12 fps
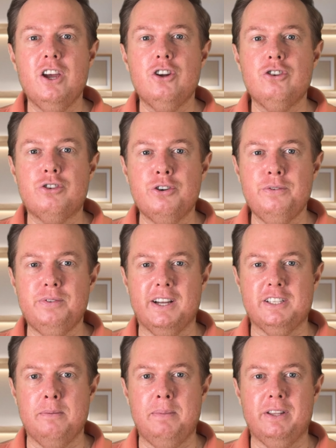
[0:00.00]
True
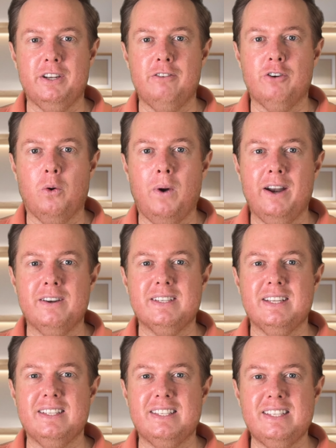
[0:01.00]
flexibility requires
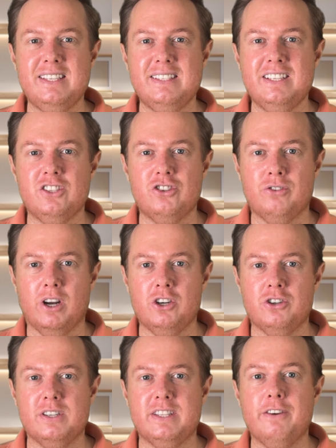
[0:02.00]
consistent
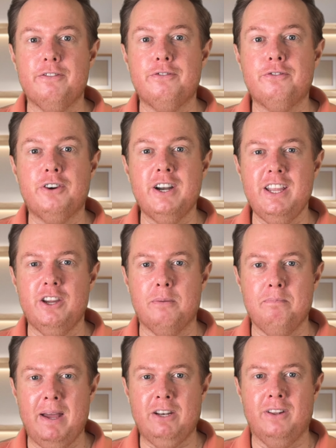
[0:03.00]
structures that free your
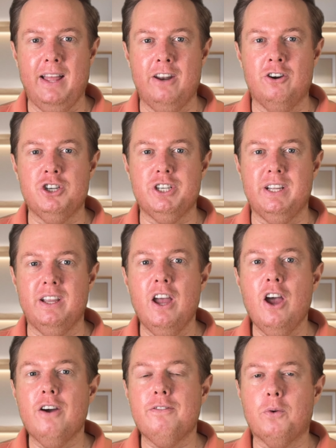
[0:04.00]
mental energy
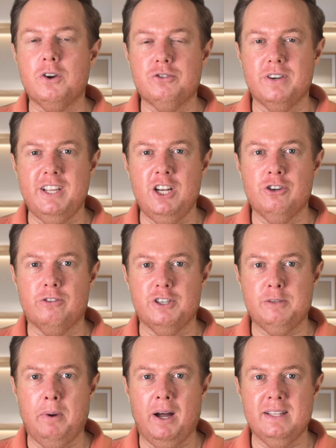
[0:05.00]
for strategic
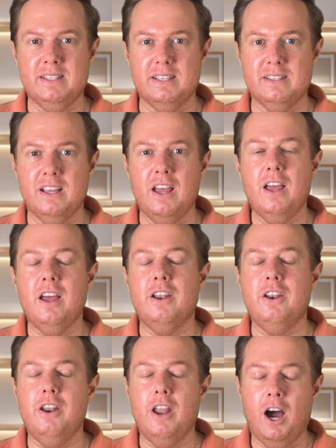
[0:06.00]
responses,
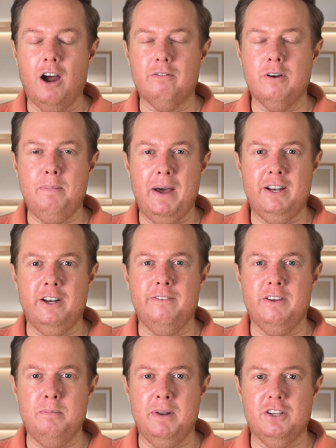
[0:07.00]
not repetitive
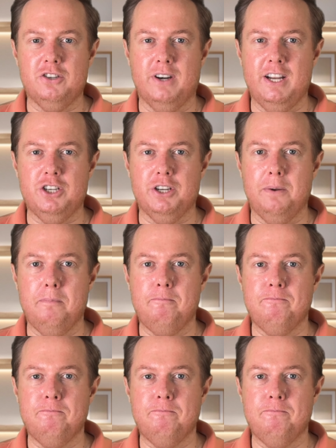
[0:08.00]
administration.